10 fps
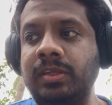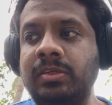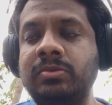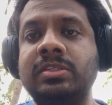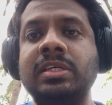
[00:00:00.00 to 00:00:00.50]

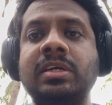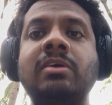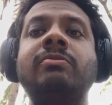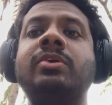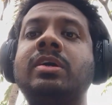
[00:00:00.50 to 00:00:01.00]
to see
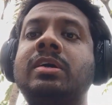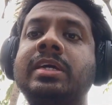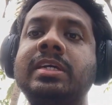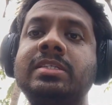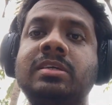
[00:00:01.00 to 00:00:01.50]
where
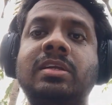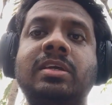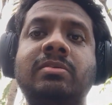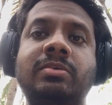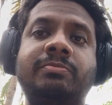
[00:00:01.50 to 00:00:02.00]
each and
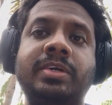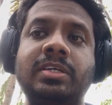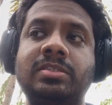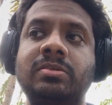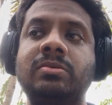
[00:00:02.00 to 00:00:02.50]
every
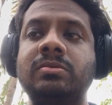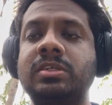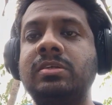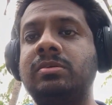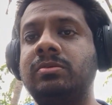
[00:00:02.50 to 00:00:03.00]
page goes
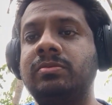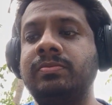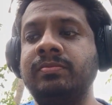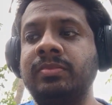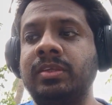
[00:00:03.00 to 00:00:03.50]
into,
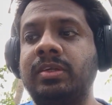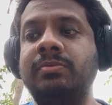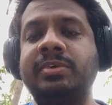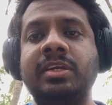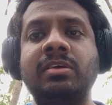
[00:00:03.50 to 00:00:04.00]

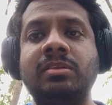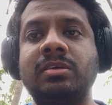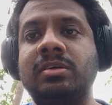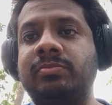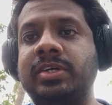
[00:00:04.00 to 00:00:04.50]
depending on the
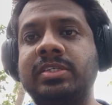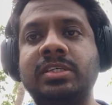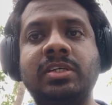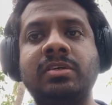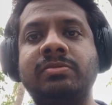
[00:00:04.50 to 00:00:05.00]

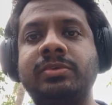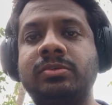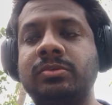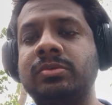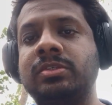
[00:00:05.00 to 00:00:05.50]
complexity of your
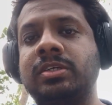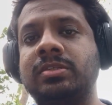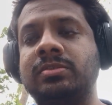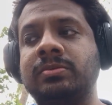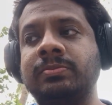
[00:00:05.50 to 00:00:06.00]
use
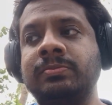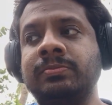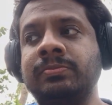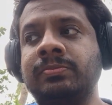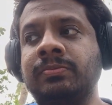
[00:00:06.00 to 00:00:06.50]
case,
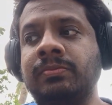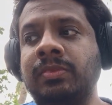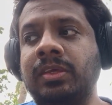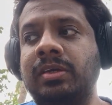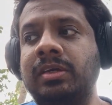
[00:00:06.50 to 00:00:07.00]

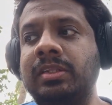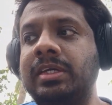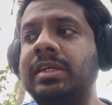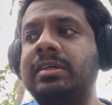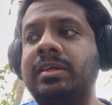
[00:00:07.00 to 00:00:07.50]
in
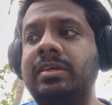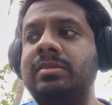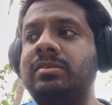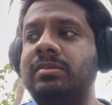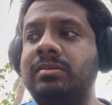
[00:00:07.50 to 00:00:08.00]
that
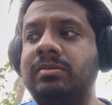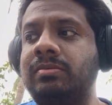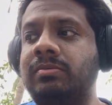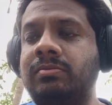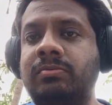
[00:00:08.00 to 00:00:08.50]
case,
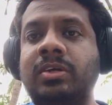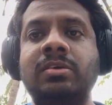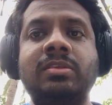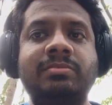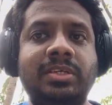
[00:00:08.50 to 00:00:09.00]
one
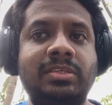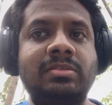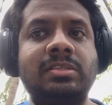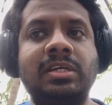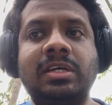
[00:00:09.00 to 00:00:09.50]
of the
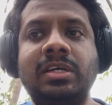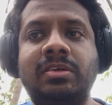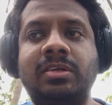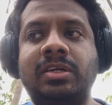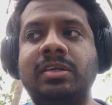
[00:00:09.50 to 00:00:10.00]
methods that I
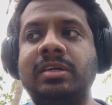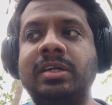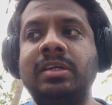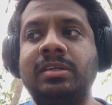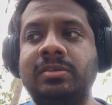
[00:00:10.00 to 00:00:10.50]
tried
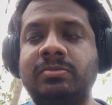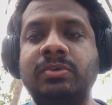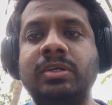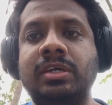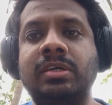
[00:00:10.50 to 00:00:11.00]
and it is
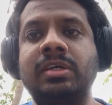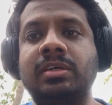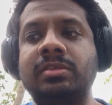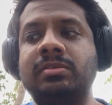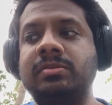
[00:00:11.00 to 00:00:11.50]
working
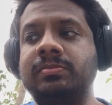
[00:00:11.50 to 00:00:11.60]
is,